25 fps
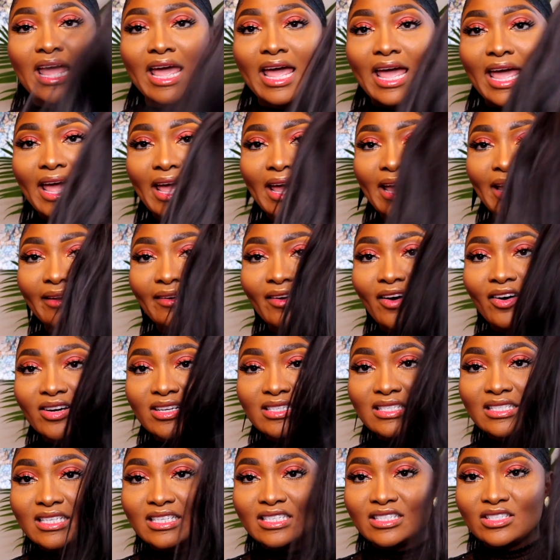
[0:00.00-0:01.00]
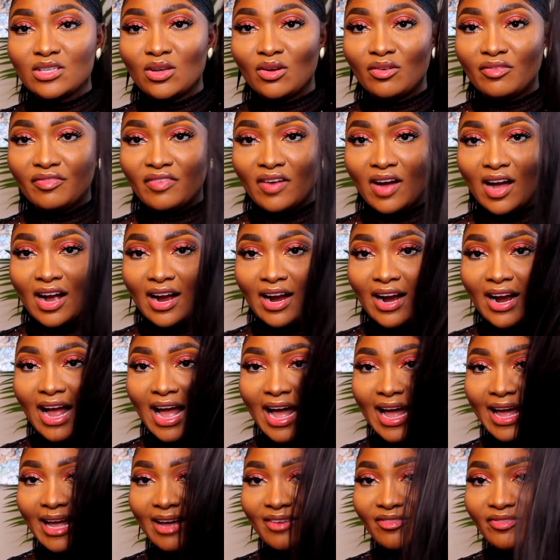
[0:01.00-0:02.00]
and honestly so far
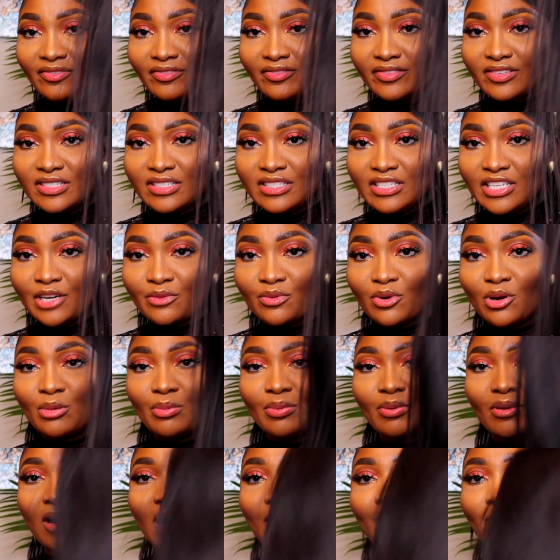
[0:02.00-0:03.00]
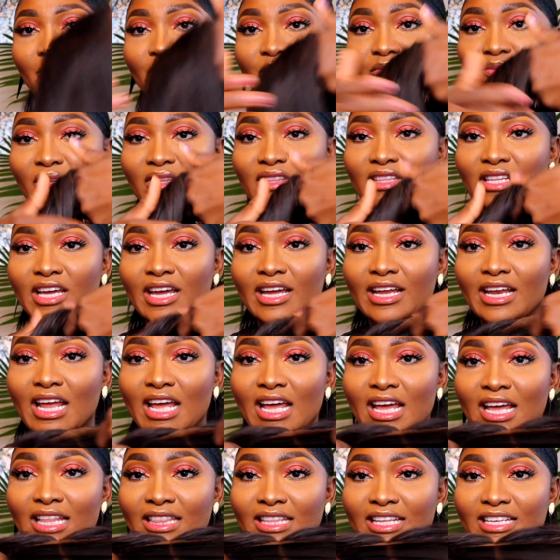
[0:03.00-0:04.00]
I have zero problems with
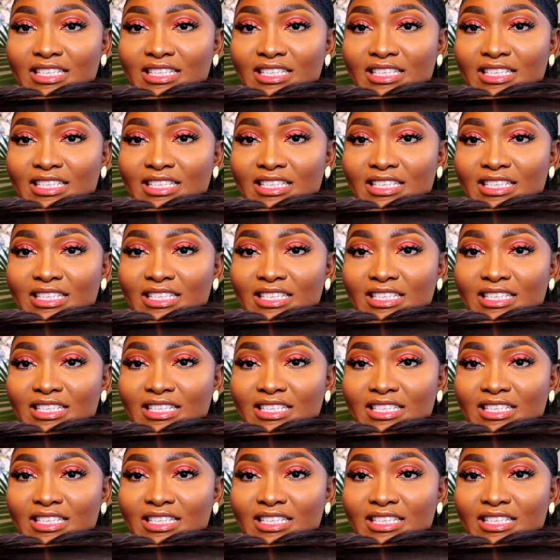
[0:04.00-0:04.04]
it.